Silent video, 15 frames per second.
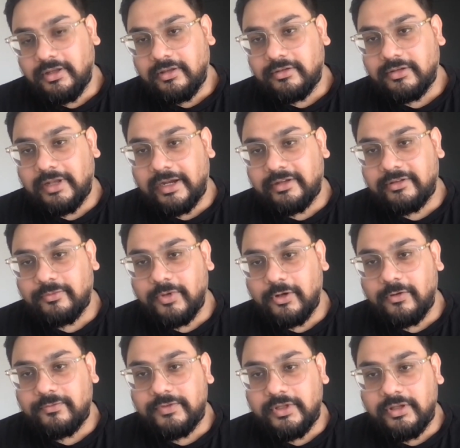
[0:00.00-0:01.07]
That's one
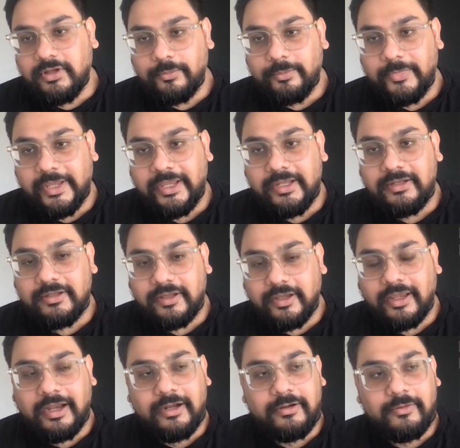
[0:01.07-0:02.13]
of the main
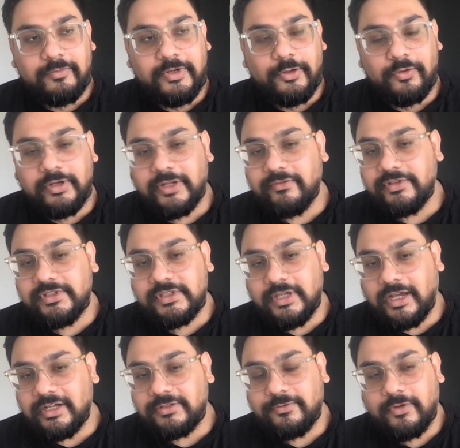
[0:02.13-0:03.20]
thing, and we don't even
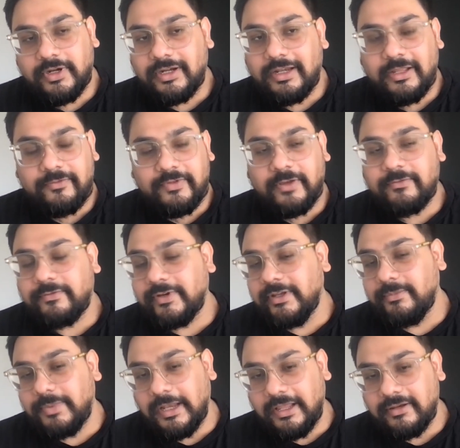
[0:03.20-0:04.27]
charge for it. Like we have free
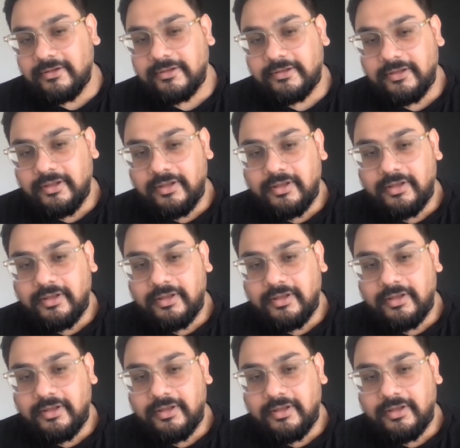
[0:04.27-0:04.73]
plans.